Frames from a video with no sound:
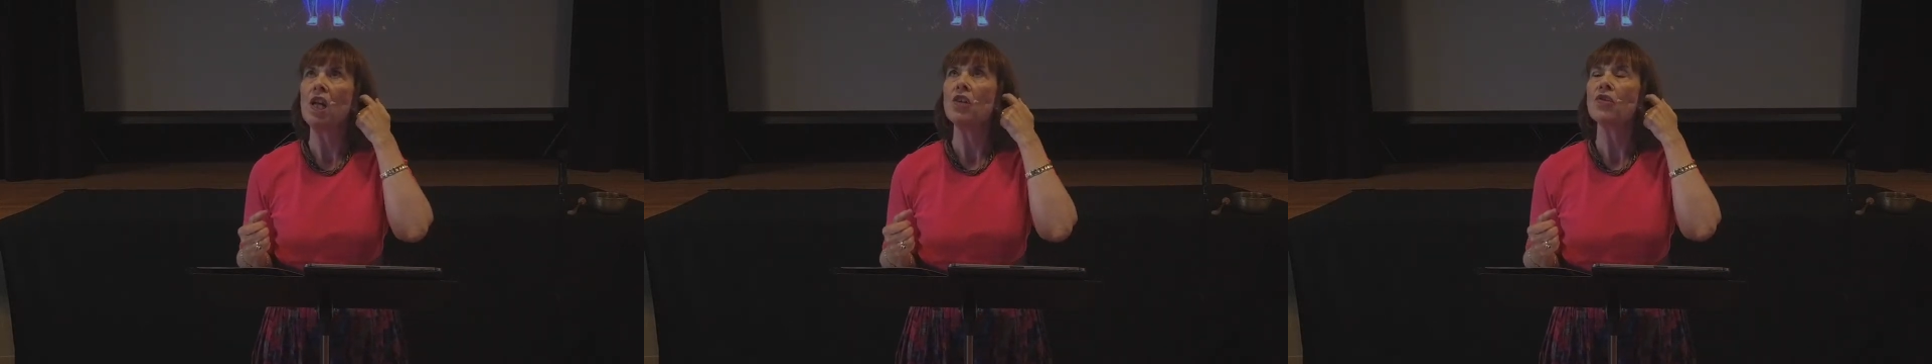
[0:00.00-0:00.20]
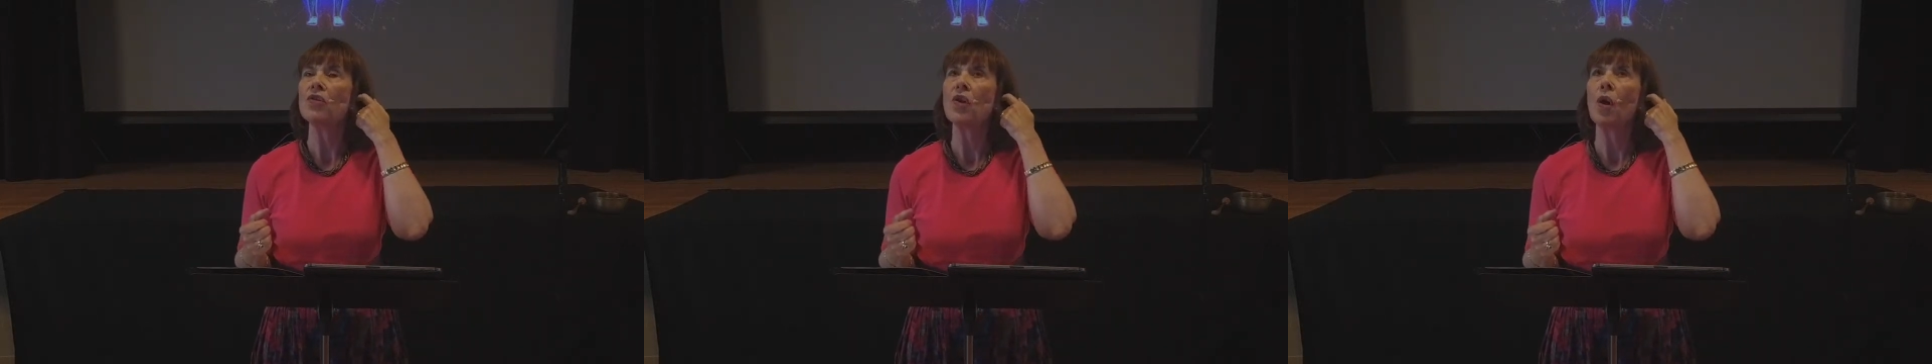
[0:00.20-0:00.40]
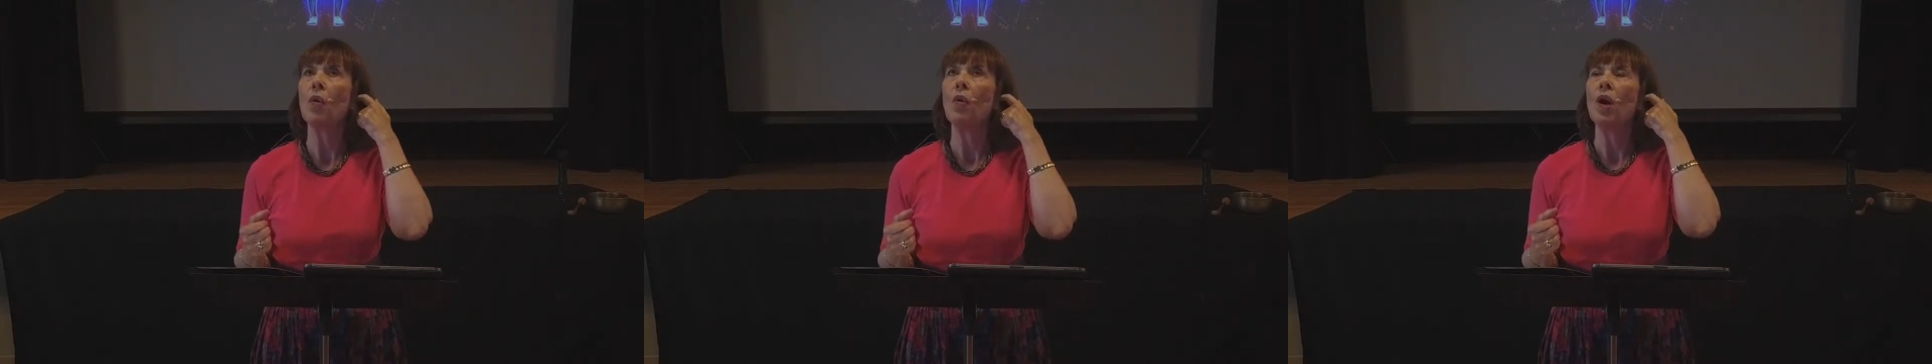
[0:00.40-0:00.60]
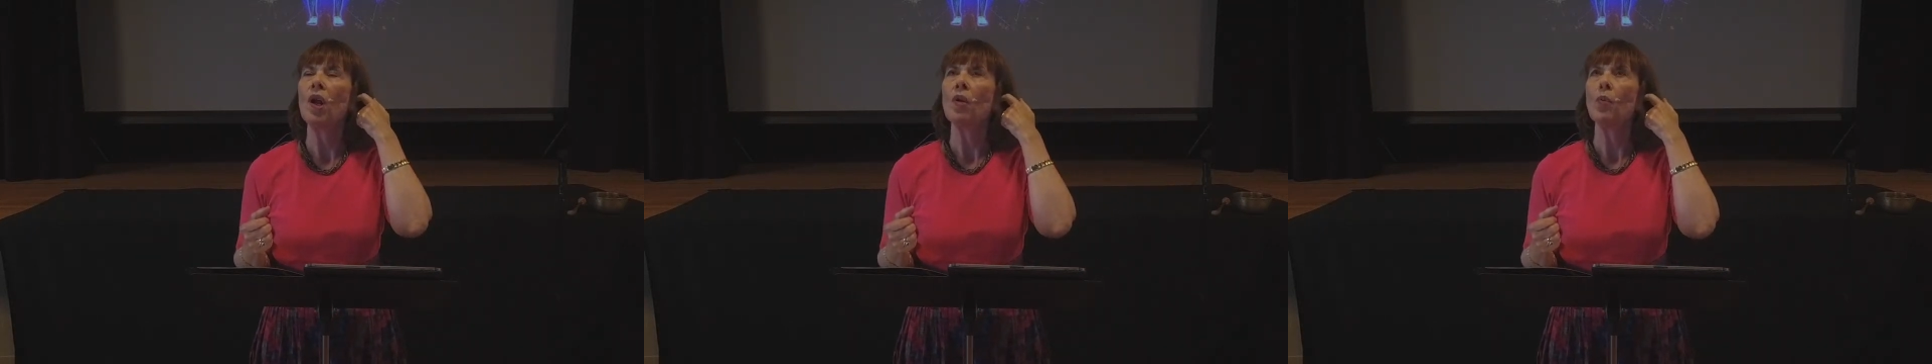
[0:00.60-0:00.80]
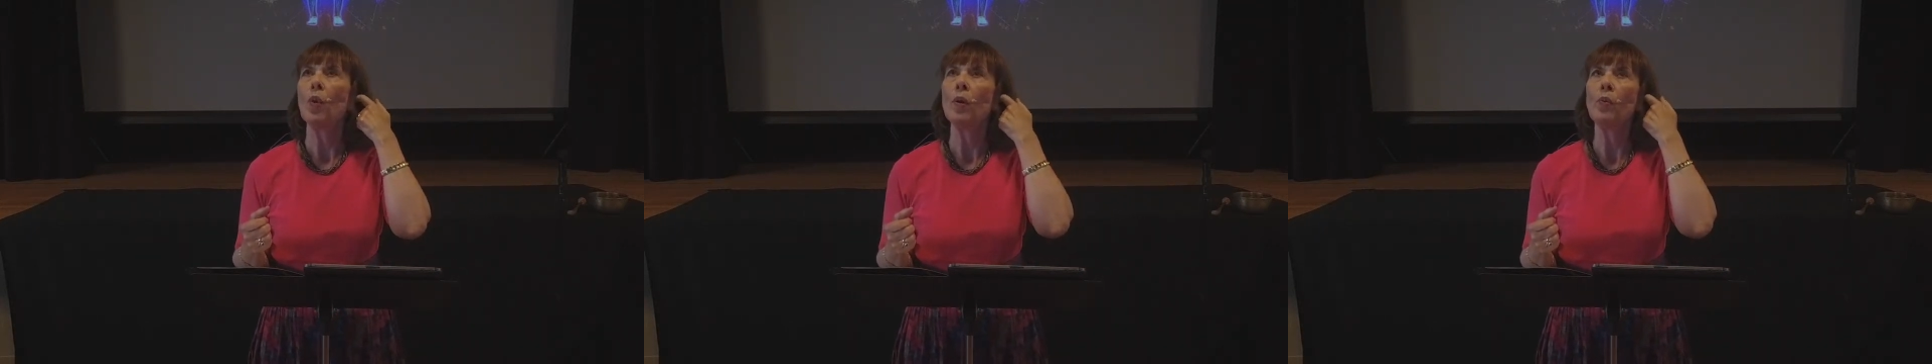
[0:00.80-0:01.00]
So
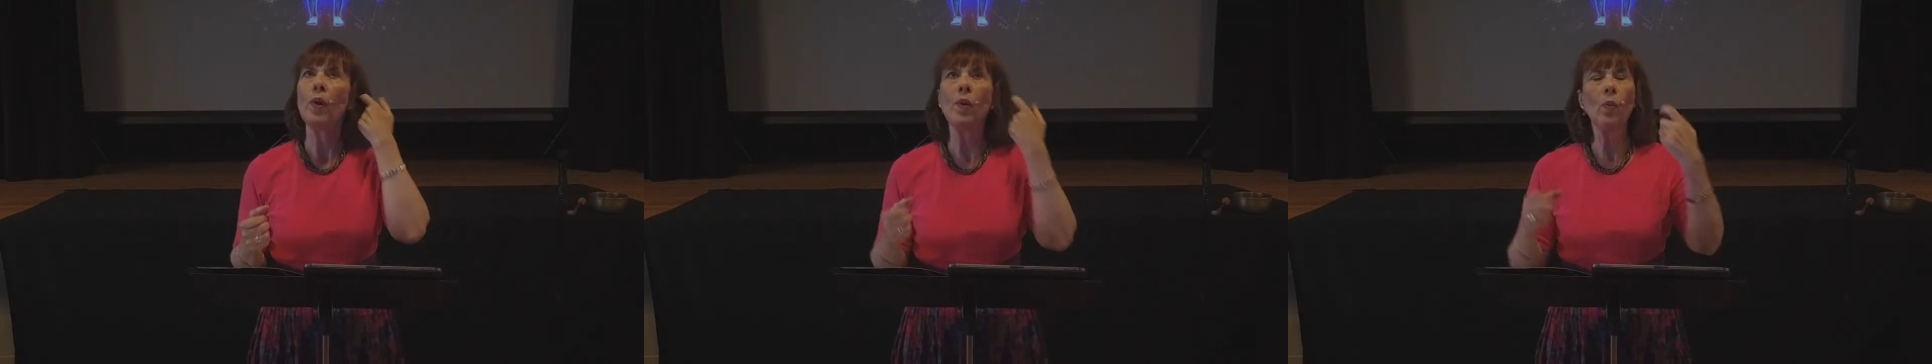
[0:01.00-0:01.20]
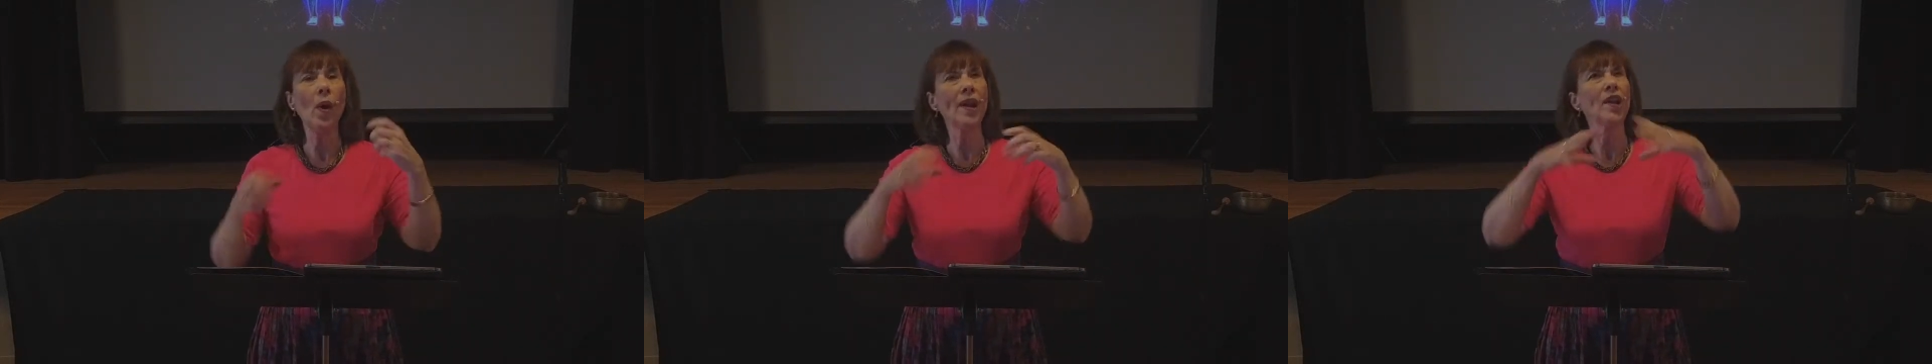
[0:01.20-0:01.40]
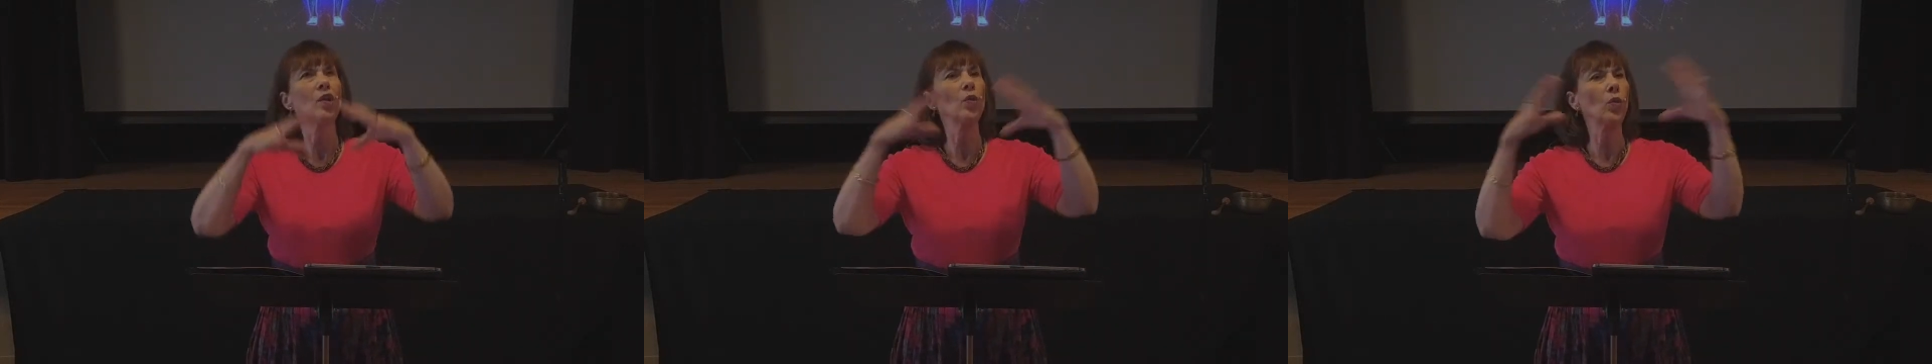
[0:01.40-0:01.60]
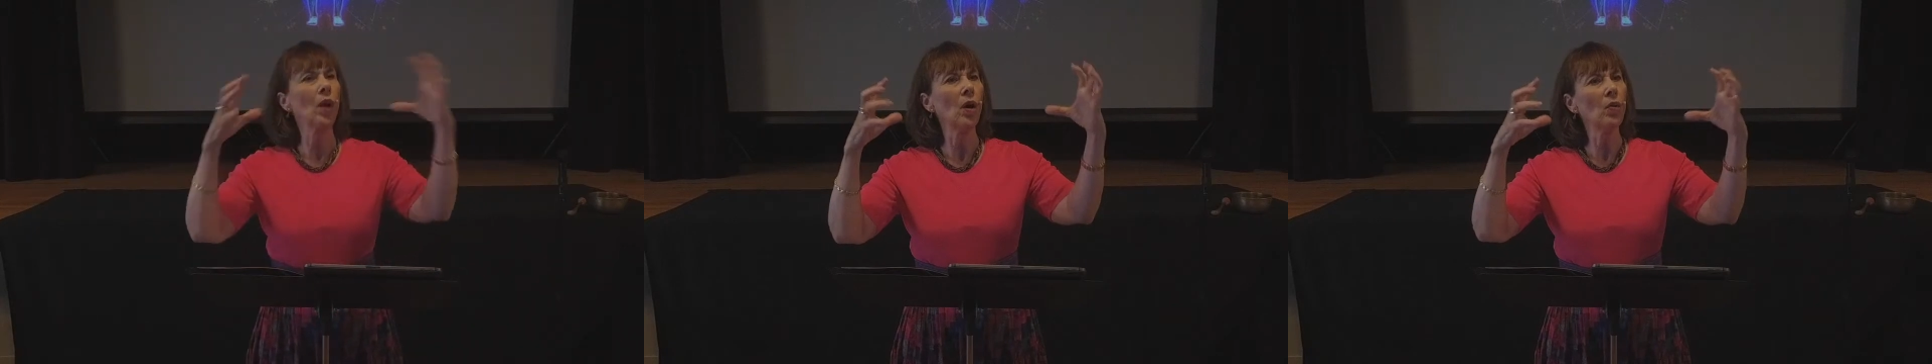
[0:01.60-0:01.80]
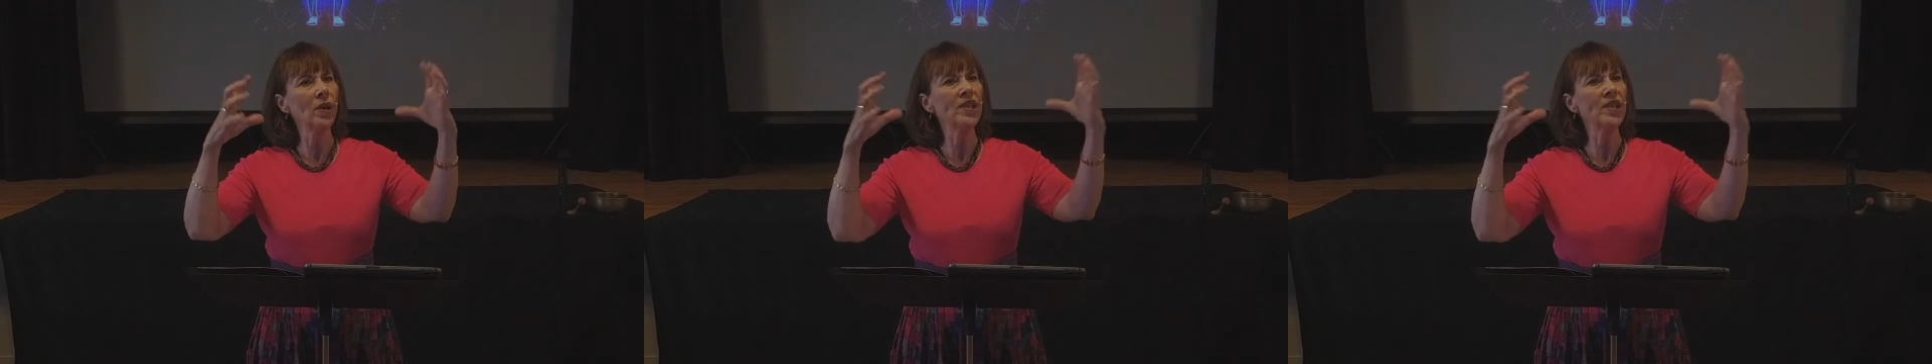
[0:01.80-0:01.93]
when we want to grow